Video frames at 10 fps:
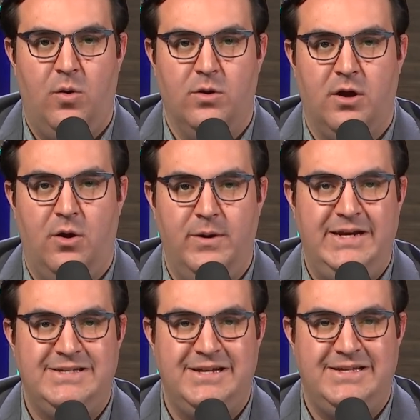or go
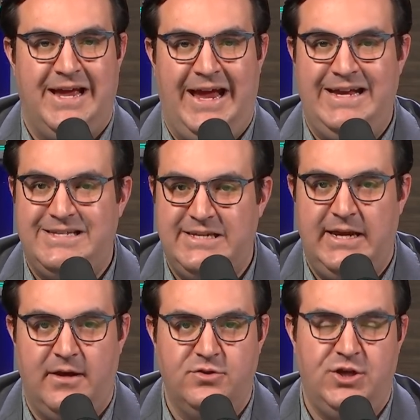easily to
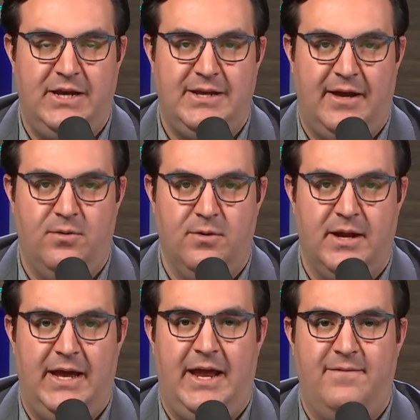
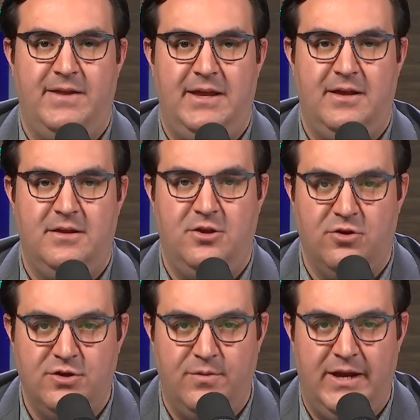aclj.org and have
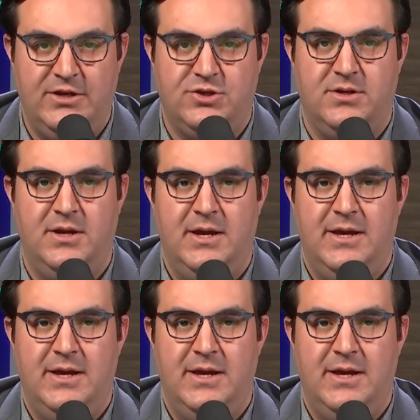your donation,